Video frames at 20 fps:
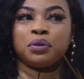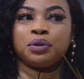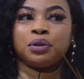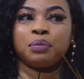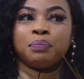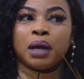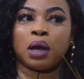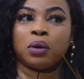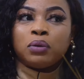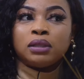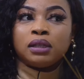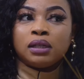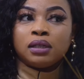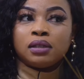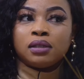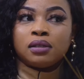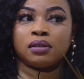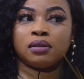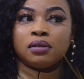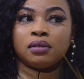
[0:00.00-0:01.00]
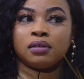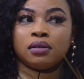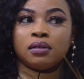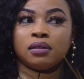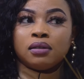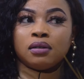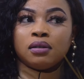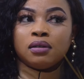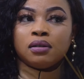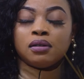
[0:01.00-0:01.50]
thought about it
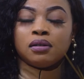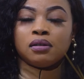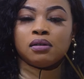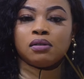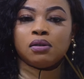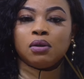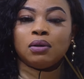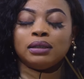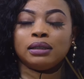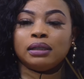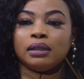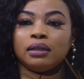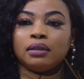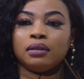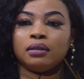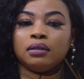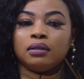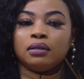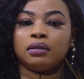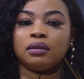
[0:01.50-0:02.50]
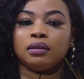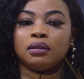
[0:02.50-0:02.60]
until